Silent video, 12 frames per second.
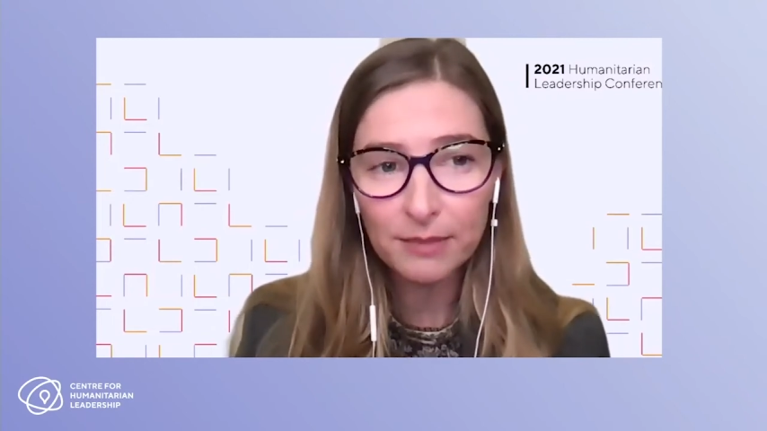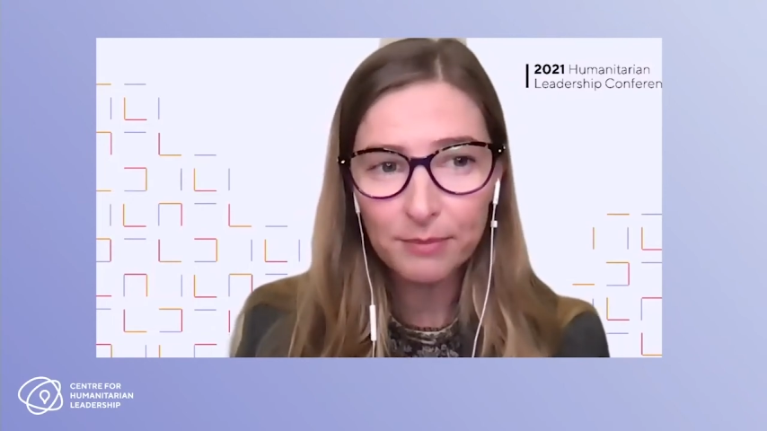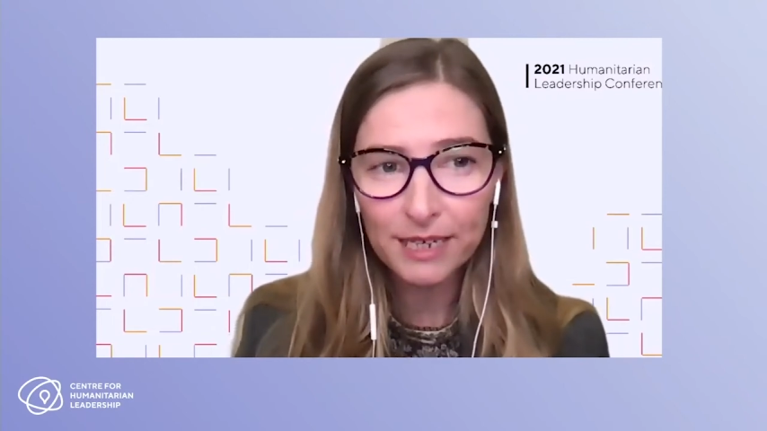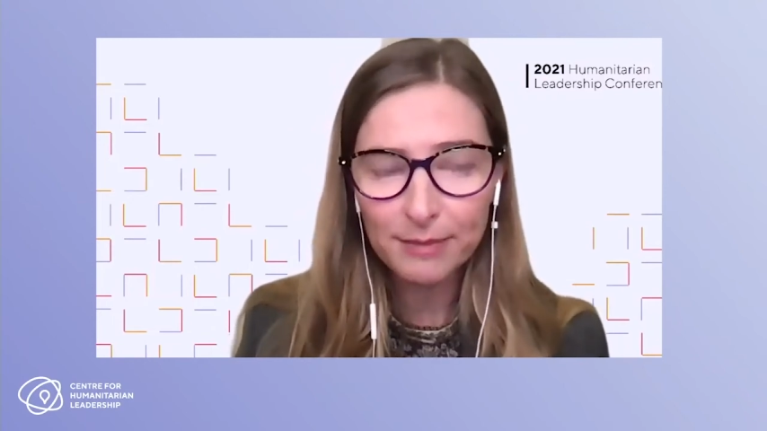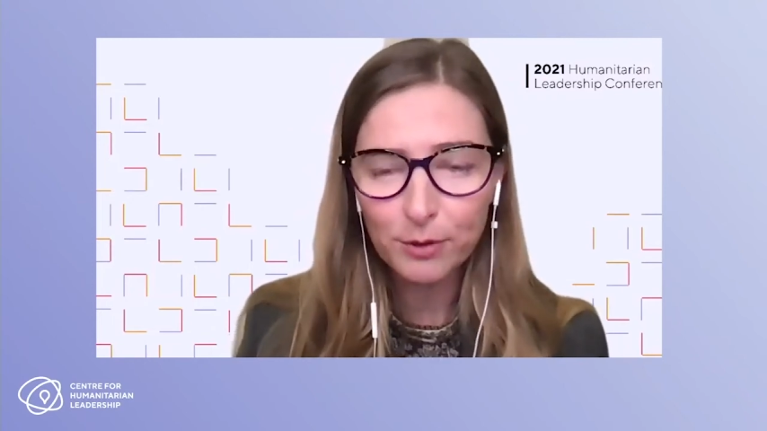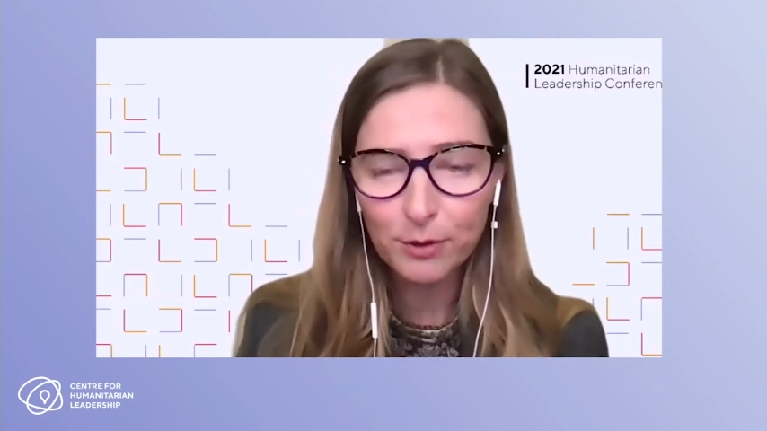
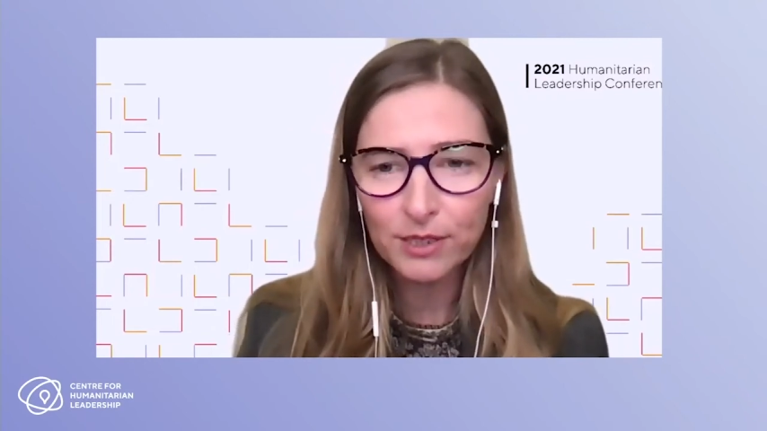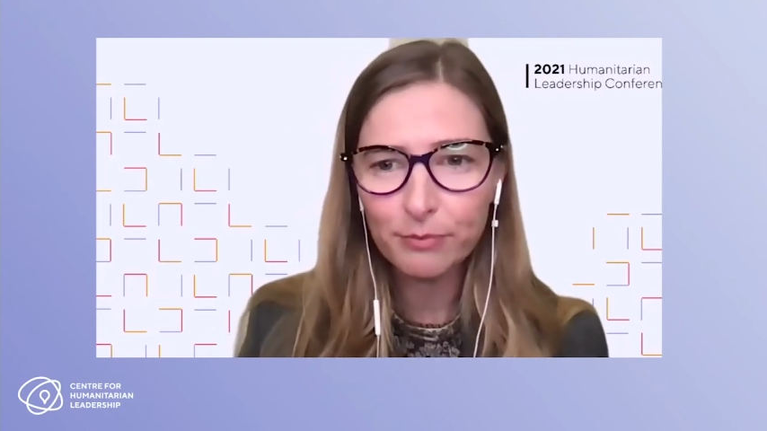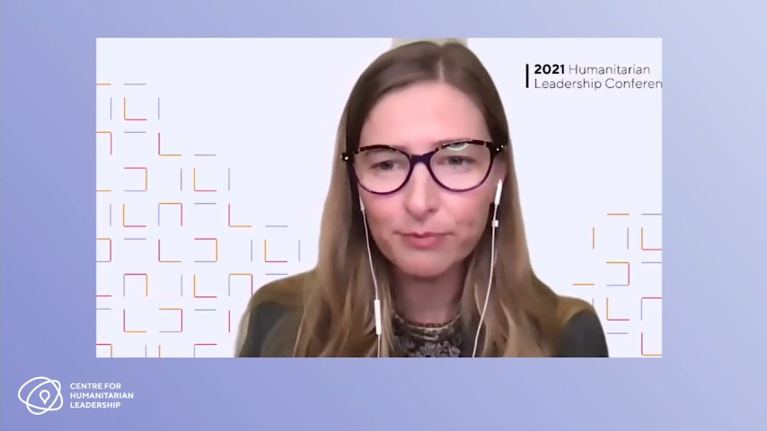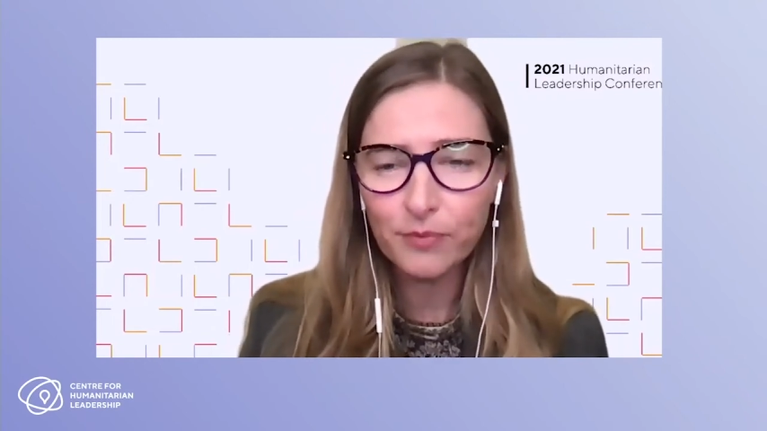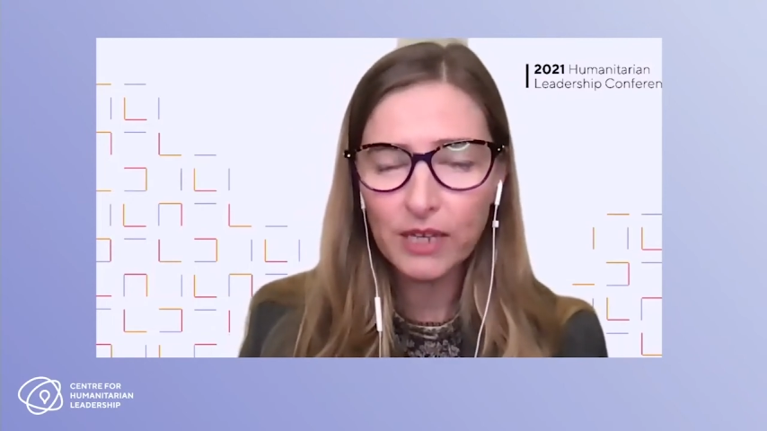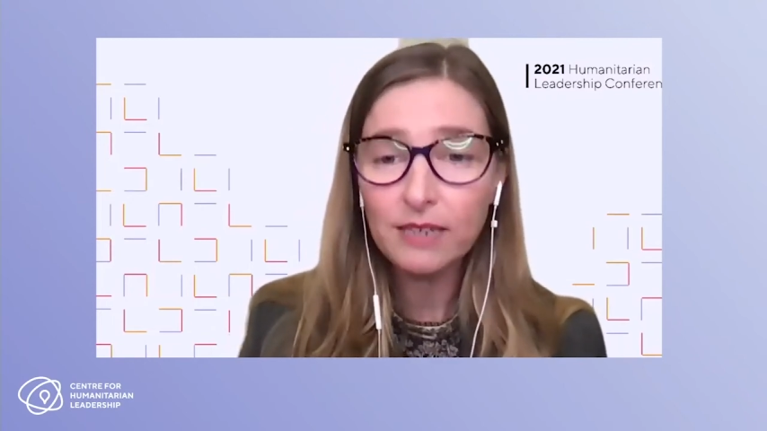people
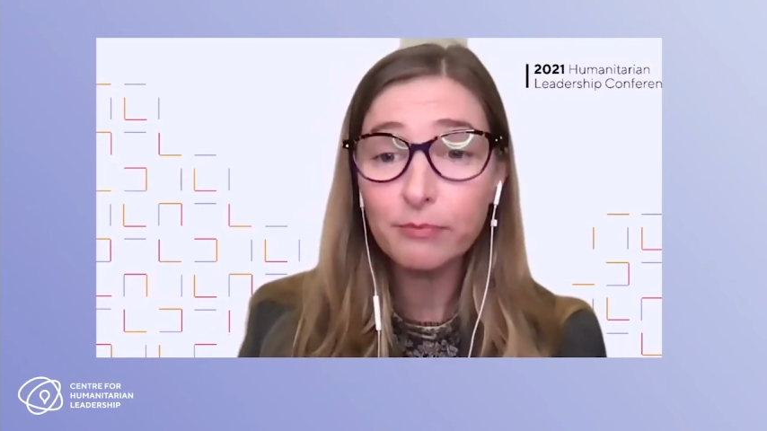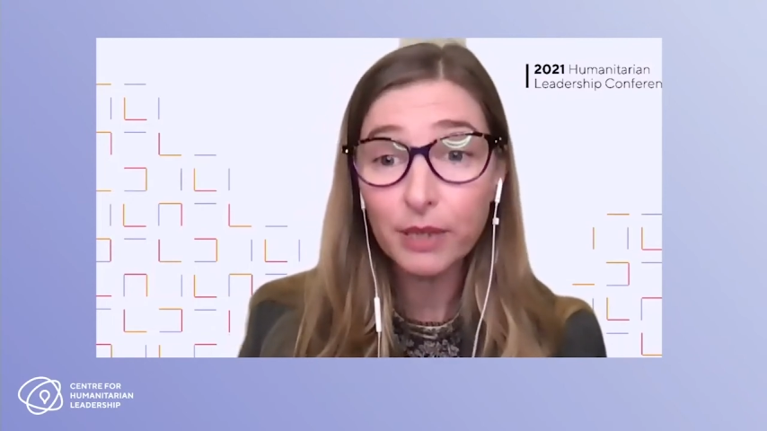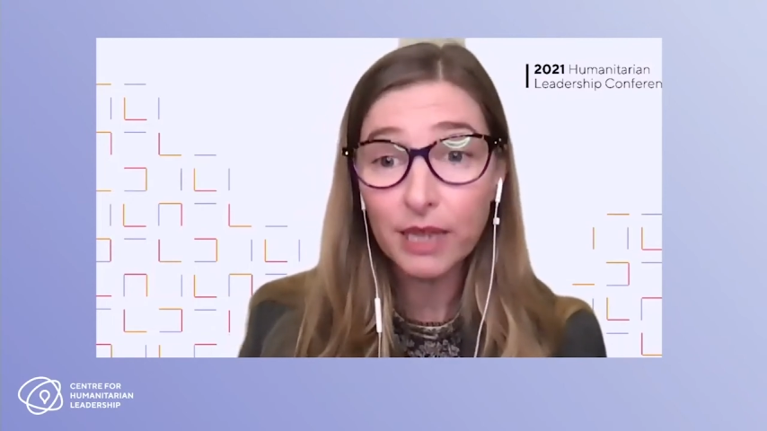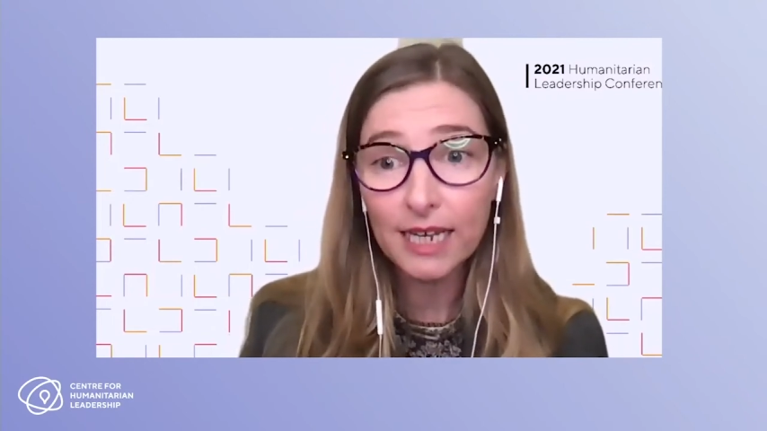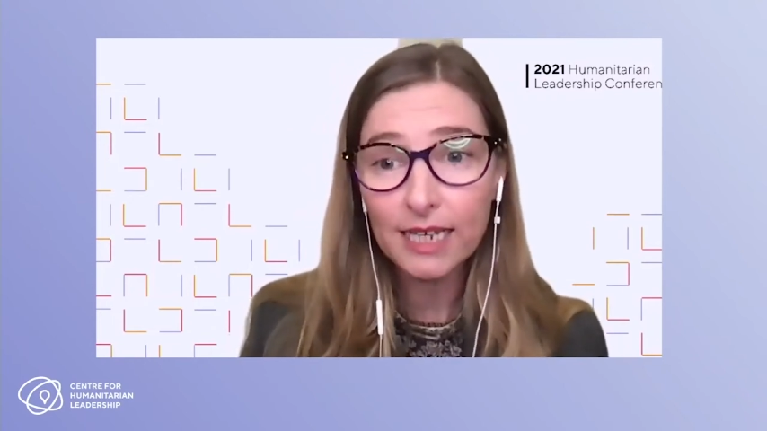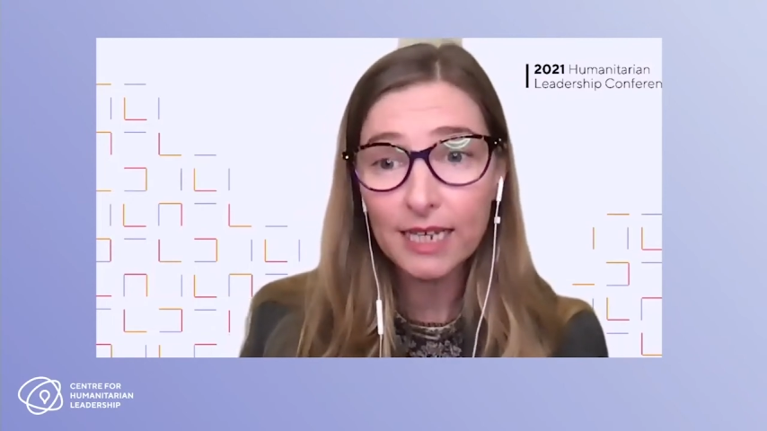in
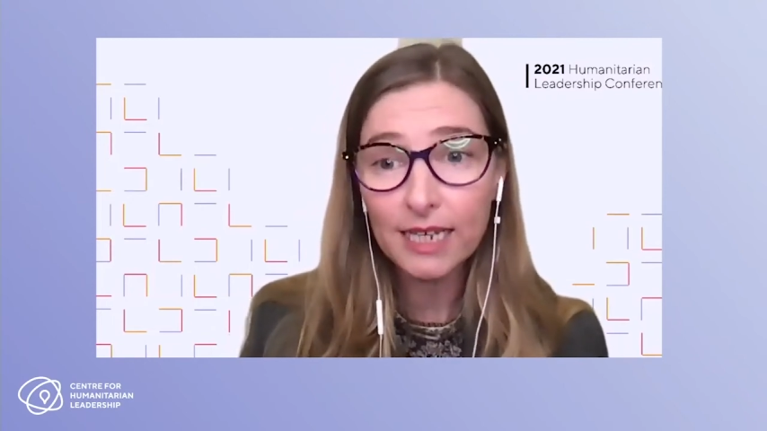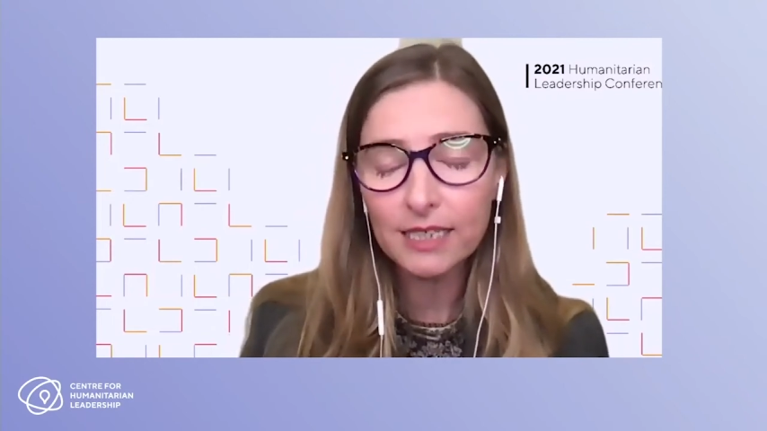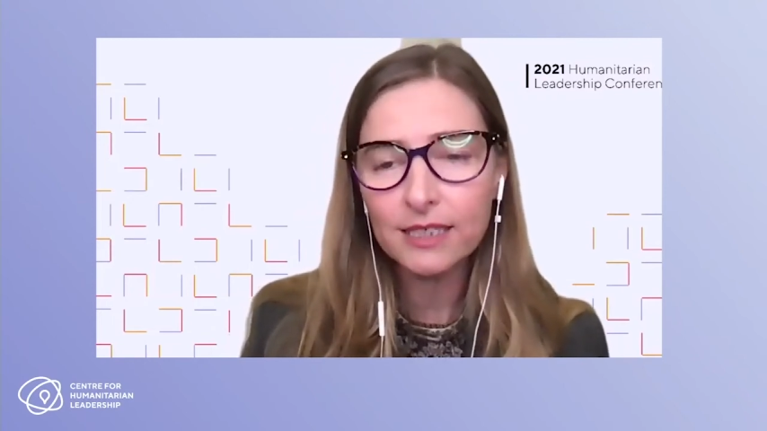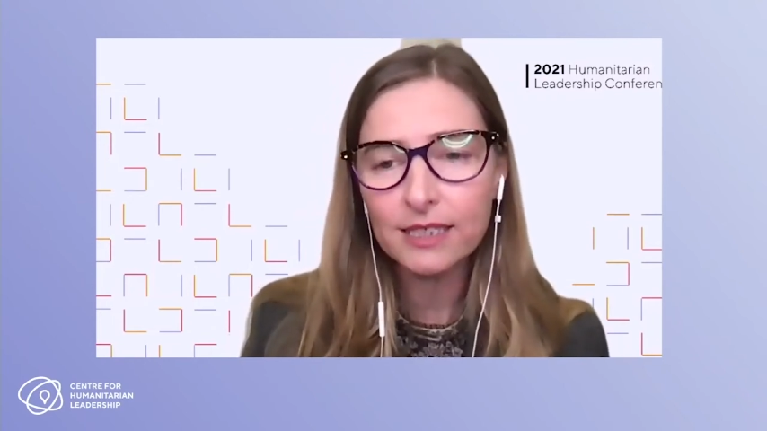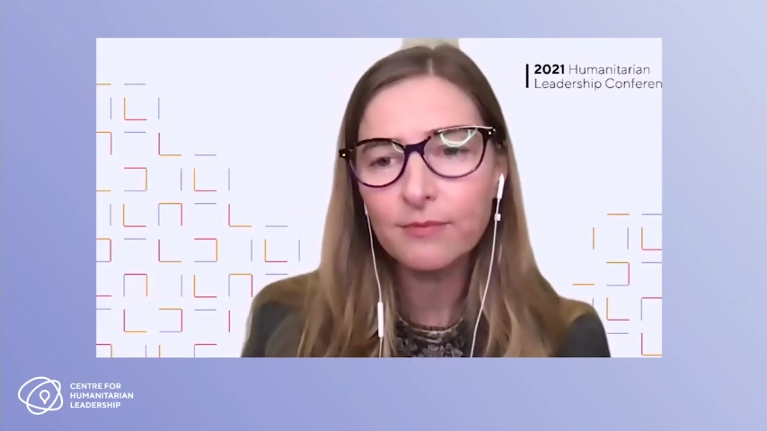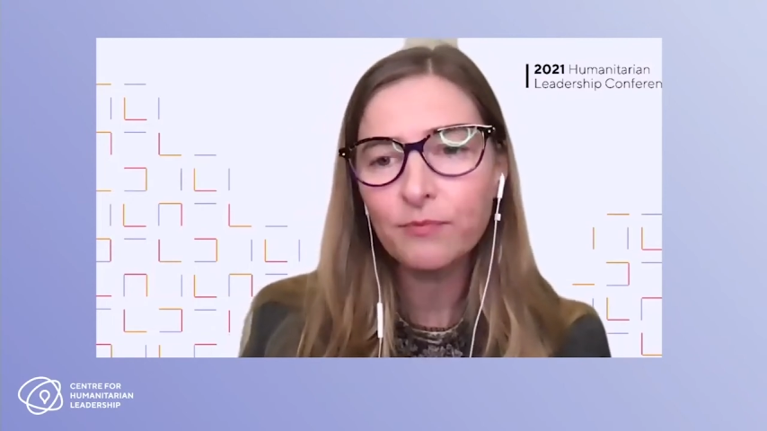
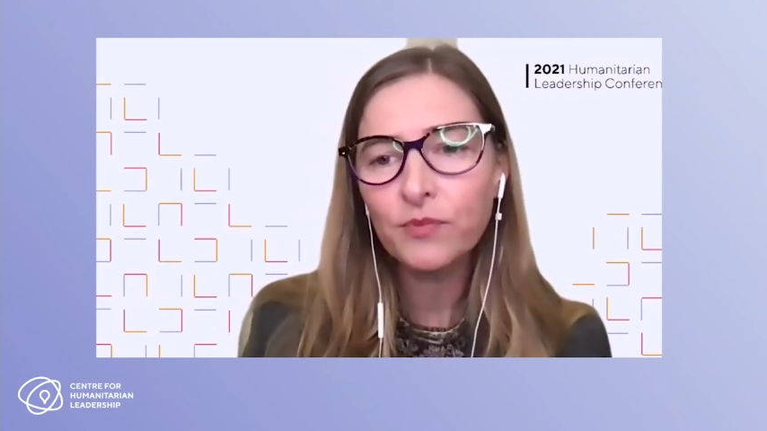place.